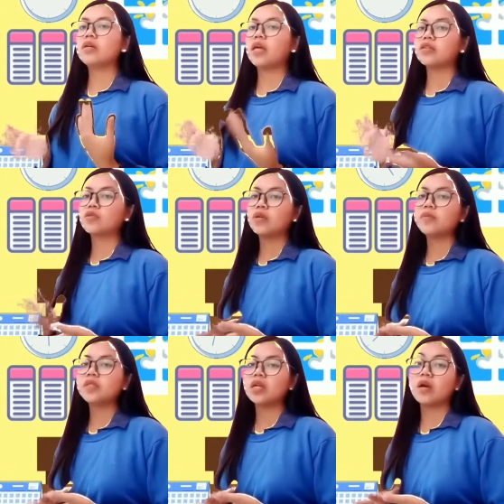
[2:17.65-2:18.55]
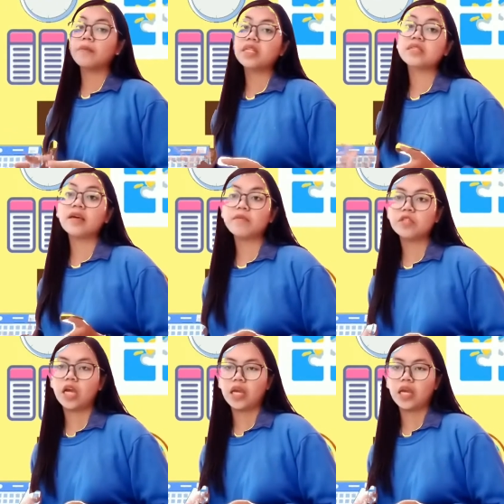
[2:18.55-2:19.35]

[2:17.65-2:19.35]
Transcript: description of the subject,